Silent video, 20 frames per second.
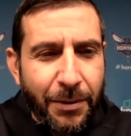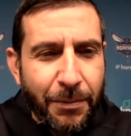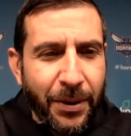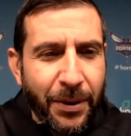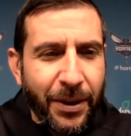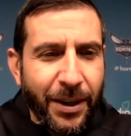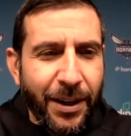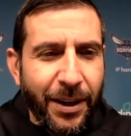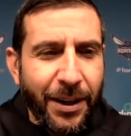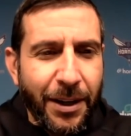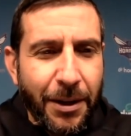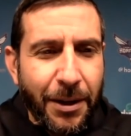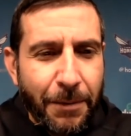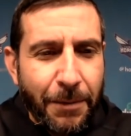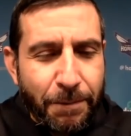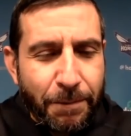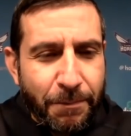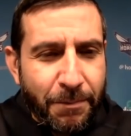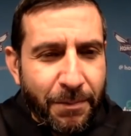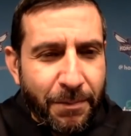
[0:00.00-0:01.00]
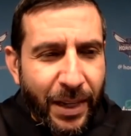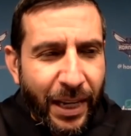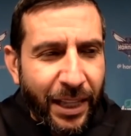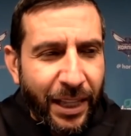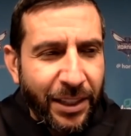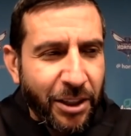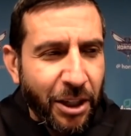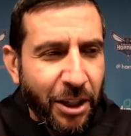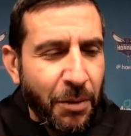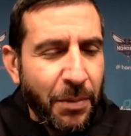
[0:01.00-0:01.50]
but, um,
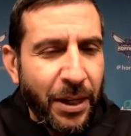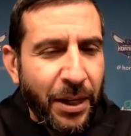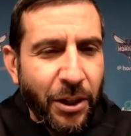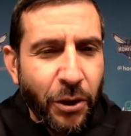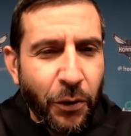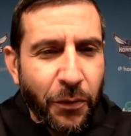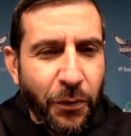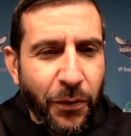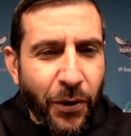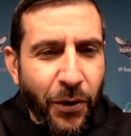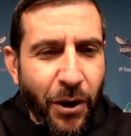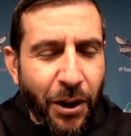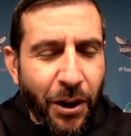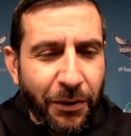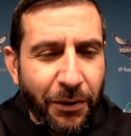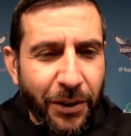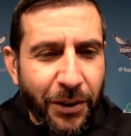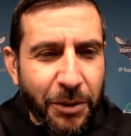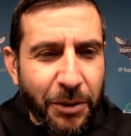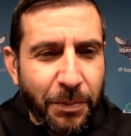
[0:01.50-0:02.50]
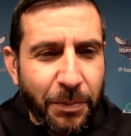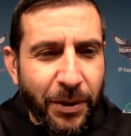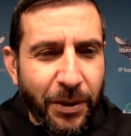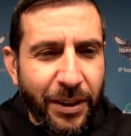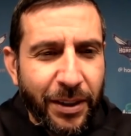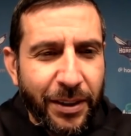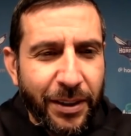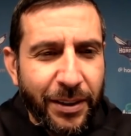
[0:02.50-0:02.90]
it's going to be new for all of us, but